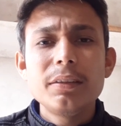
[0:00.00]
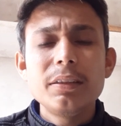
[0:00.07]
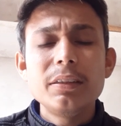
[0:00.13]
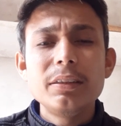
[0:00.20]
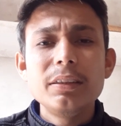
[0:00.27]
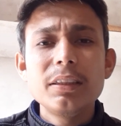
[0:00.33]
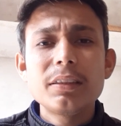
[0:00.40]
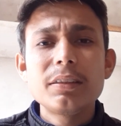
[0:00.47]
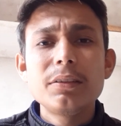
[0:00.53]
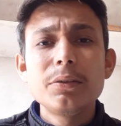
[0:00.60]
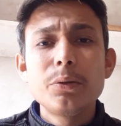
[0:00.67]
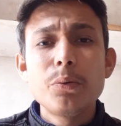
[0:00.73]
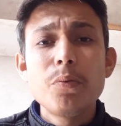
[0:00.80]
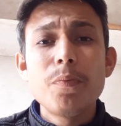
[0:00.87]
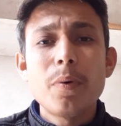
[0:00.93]
easiest to
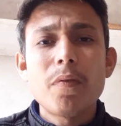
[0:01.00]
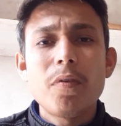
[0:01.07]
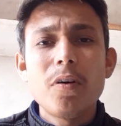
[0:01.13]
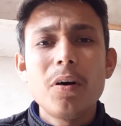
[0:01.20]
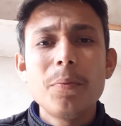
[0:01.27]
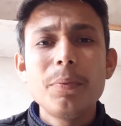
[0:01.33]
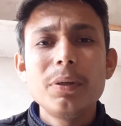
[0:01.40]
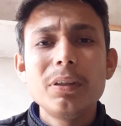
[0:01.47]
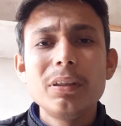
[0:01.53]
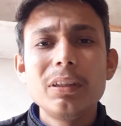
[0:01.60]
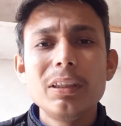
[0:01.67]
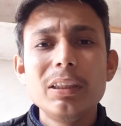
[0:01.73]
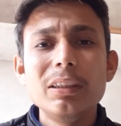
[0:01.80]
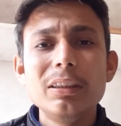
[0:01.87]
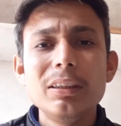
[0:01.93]
perform,
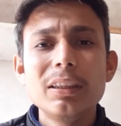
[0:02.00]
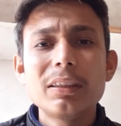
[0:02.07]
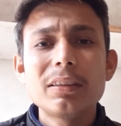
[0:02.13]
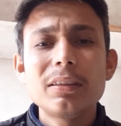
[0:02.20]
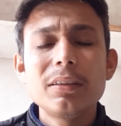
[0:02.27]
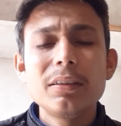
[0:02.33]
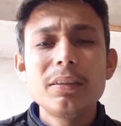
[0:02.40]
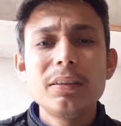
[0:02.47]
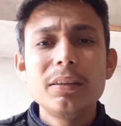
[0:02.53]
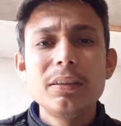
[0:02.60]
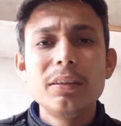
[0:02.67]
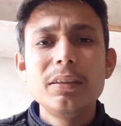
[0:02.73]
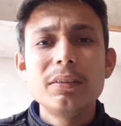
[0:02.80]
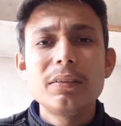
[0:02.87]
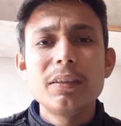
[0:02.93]
easiest
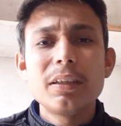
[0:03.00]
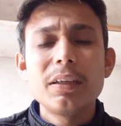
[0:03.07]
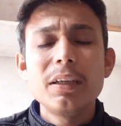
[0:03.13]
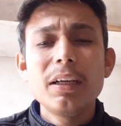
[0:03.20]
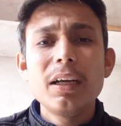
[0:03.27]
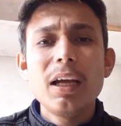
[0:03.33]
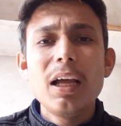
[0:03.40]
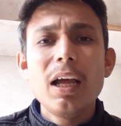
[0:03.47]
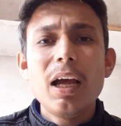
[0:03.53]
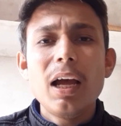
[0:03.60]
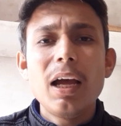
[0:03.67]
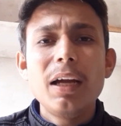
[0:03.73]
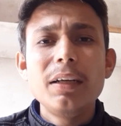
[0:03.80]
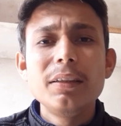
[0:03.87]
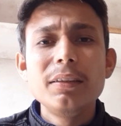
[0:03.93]
this technique,
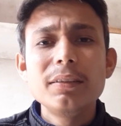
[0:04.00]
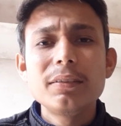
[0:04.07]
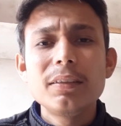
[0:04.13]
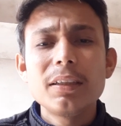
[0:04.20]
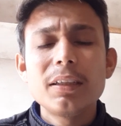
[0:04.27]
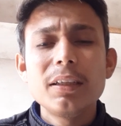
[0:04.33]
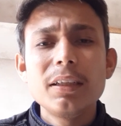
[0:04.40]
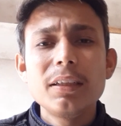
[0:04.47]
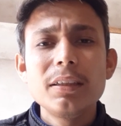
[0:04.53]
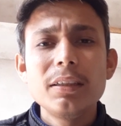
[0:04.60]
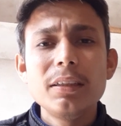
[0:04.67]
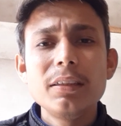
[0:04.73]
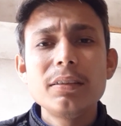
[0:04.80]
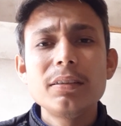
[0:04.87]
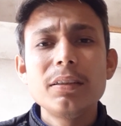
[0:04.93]
and this technique
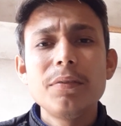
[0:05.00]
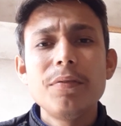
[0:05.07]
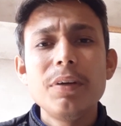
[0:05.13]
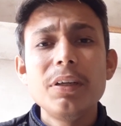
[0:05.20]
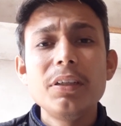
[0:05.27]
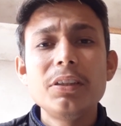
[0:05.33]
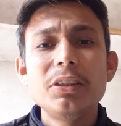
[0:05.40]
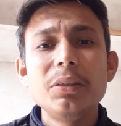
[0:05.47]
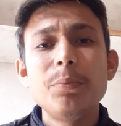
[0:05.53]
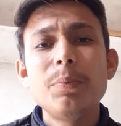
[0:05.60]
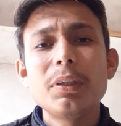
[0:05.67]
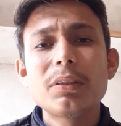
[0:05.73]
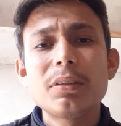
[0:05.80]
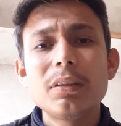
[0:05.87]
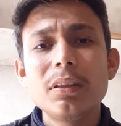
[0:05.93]
is very
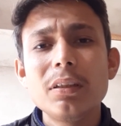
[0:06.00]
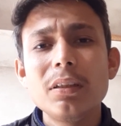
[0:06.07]
cheapest